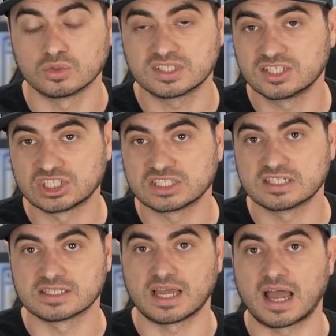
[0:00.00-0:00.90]
CGC
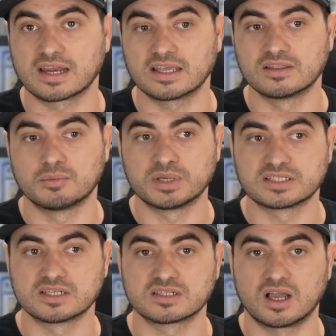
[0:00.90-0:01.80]
is not in the
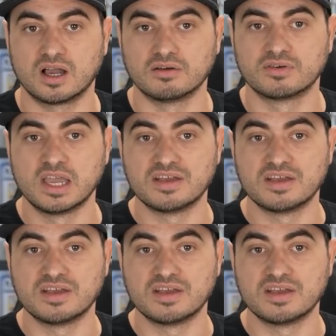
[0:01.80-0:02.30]
business of